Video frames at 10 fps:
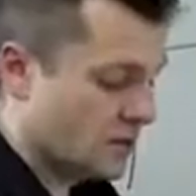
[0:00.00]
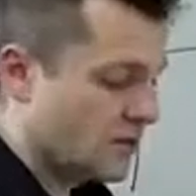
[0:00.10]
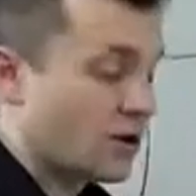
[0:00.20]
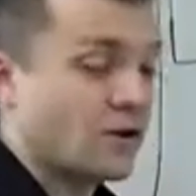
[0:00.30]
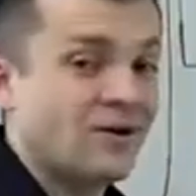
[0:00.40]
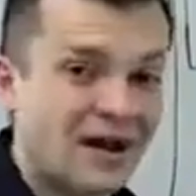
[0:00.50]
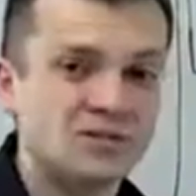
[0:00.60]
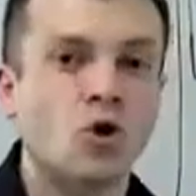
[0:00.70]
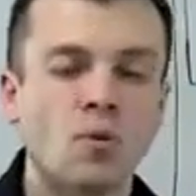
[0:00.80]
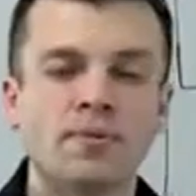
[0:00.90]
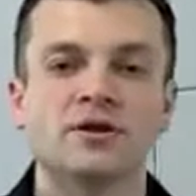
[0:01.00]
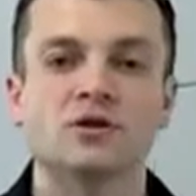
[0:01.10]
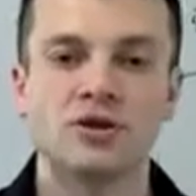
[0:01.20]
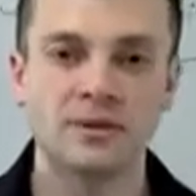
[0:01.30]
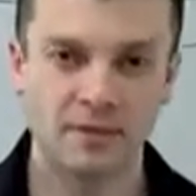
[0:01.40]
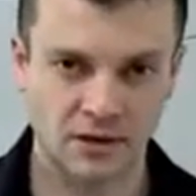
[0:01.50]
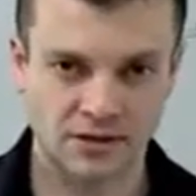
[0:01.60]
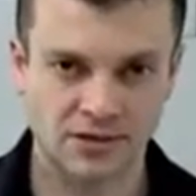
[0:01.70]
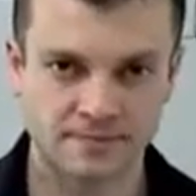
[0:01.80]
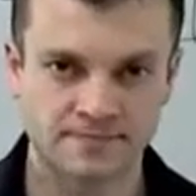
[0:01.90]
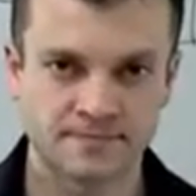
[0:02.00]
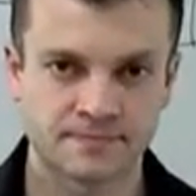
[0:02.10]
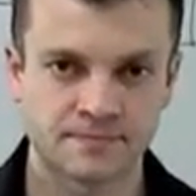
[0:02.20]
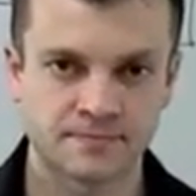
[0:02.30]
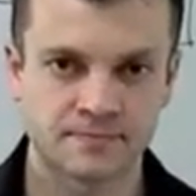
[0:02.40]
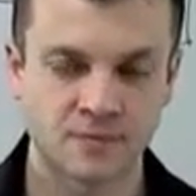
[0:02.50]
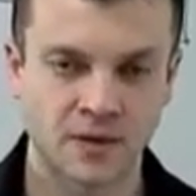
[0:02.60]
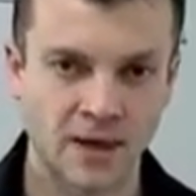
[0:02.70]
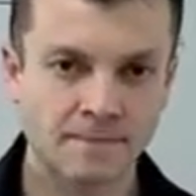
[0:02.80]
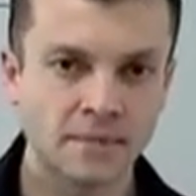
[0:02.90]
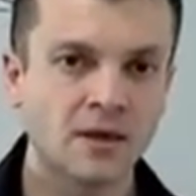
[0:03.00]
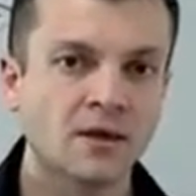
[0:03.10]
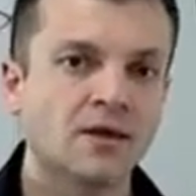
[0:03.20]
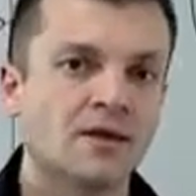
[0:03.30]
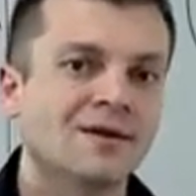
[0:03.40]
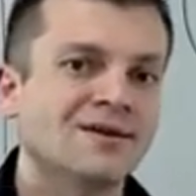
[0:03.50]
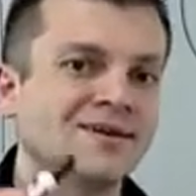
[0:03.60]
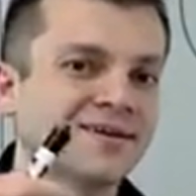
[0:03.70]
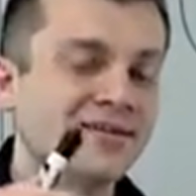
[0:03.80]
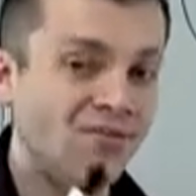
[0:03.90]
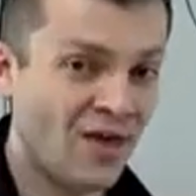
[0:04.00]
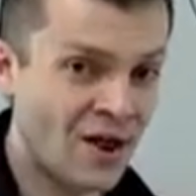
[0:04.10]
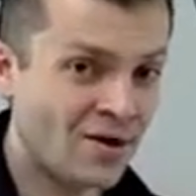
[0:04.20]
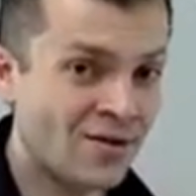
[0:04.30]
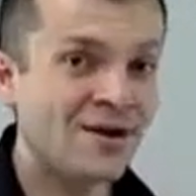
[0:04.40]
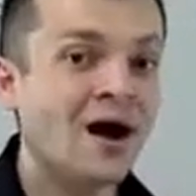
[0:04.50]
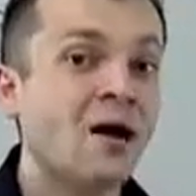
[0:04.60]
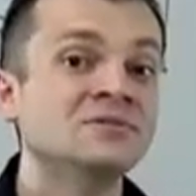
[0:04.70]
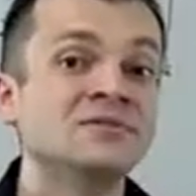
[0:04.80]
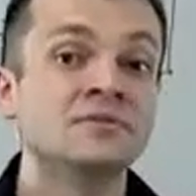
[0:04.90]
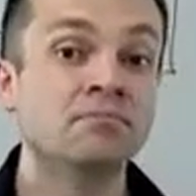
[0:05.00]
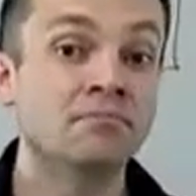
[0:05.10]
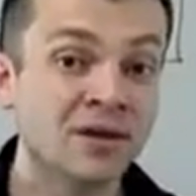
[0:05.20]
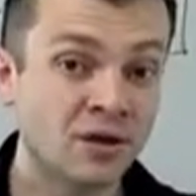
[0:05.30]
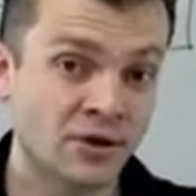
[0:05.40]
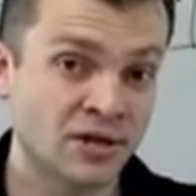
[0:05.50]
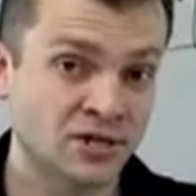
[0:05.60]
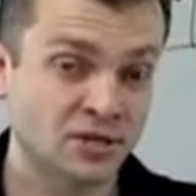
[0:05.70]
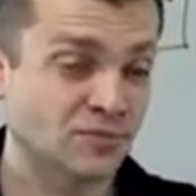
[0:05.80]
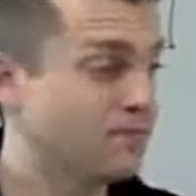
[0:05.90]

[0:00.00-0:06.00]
that are not opening your emails, okay? There comes even bigger issue